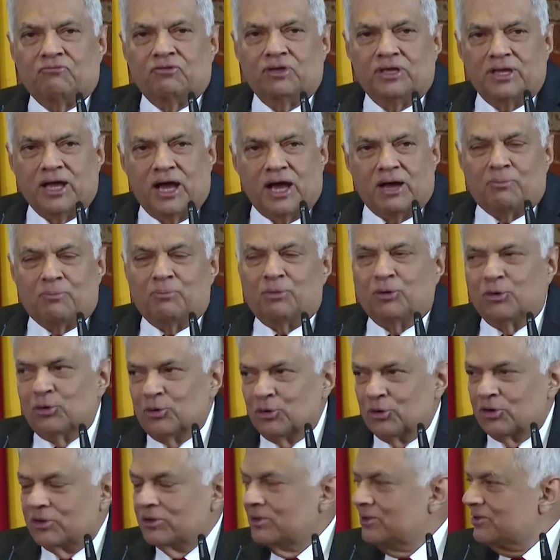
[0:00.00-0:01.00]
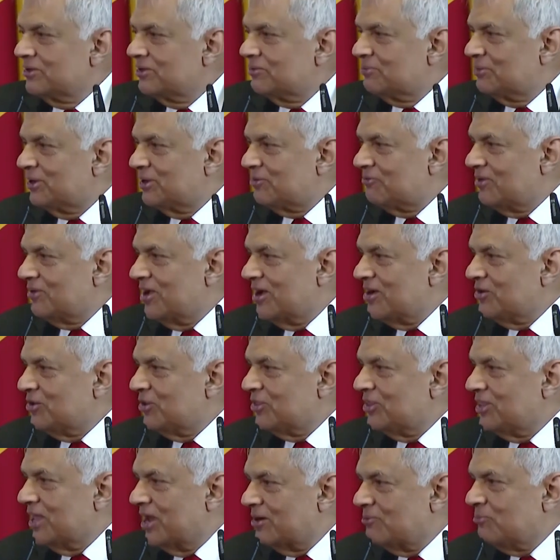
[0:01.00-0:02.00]
We are broke, but we are
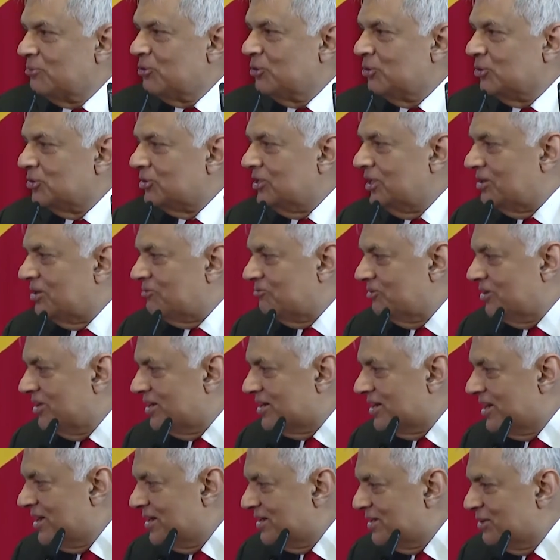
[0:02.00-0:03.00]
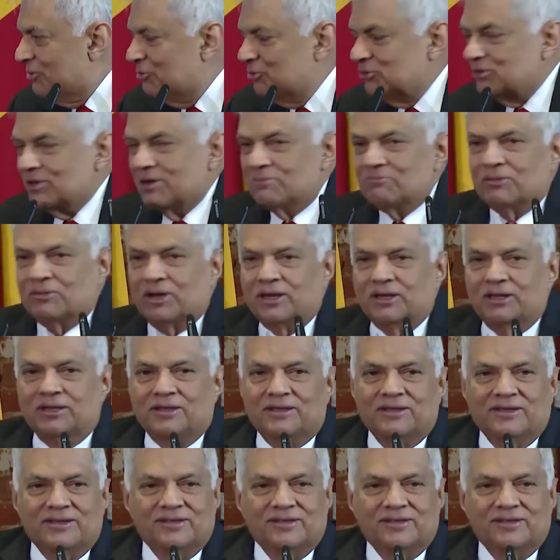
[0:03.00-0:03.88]
not that broke that we can't give you some money.